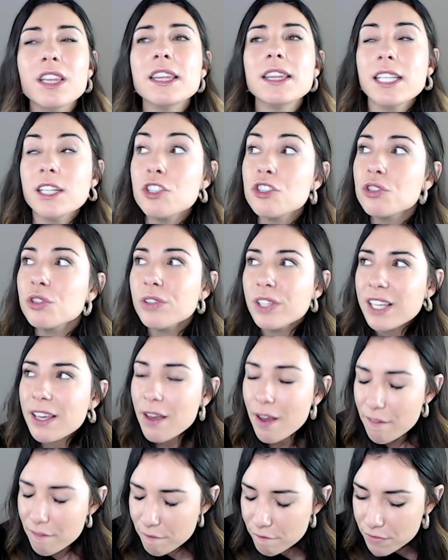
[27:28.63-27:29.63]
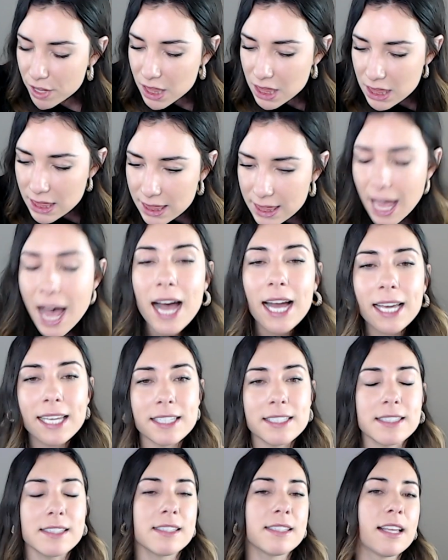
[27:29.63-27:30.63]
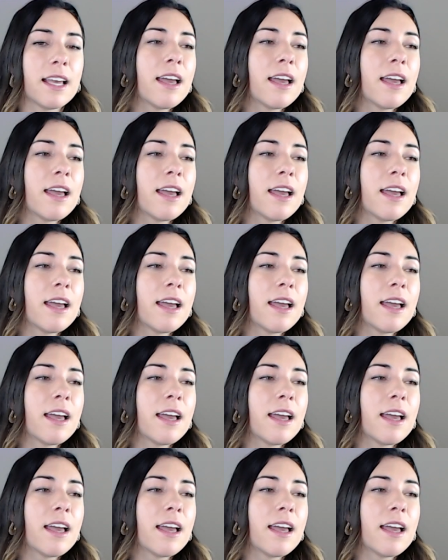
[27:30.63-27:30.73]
literally flies